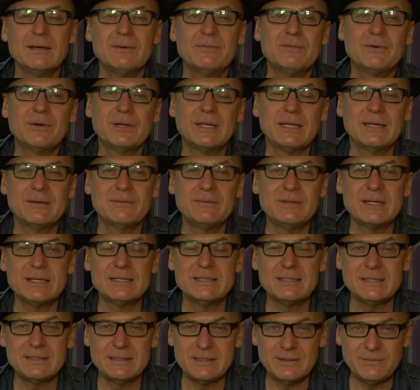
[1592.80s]

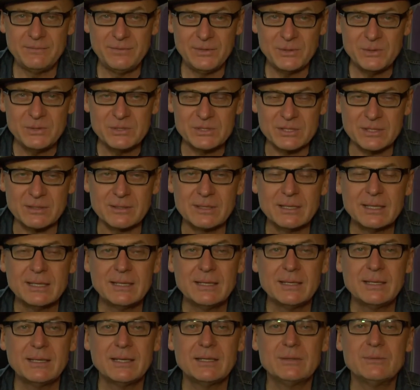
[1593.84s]
Forgiveness Is the Future,
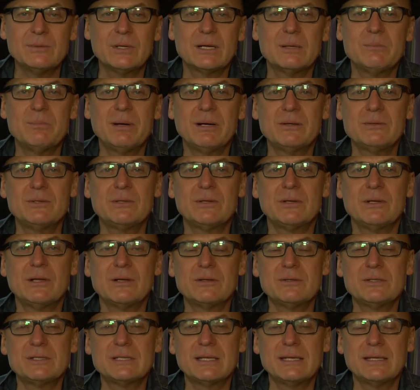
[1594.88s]
and we're about to
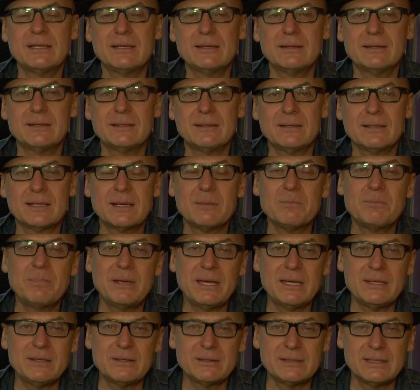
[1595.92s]
launch a
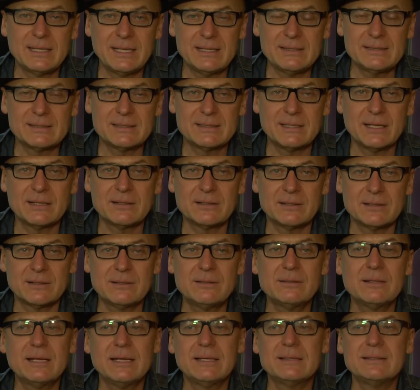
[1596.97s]
campaign on
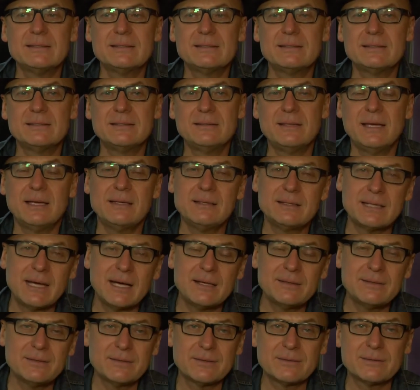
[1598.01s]
Kickstarter and and
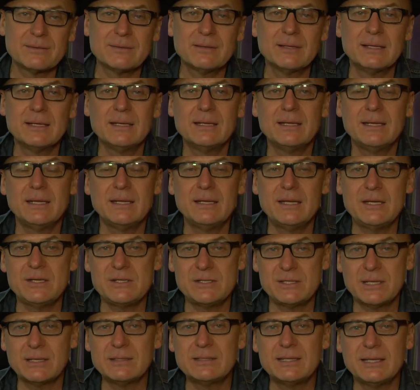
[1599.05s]
other
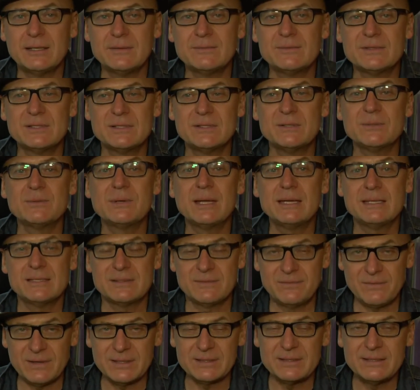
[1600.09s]
initiatives to
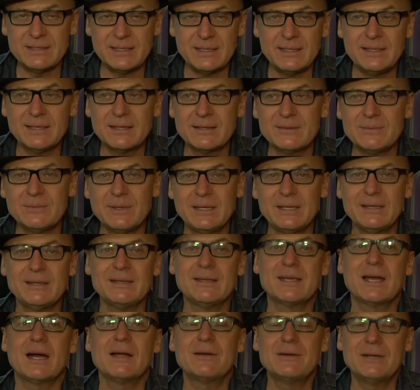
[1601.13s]
raise funding, and we
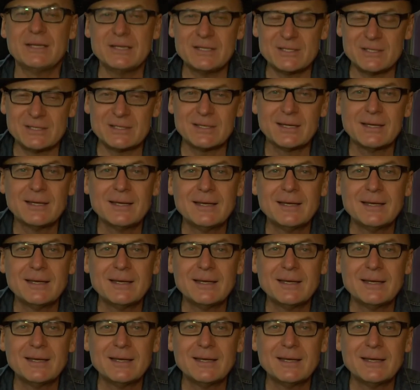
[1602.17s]
encourage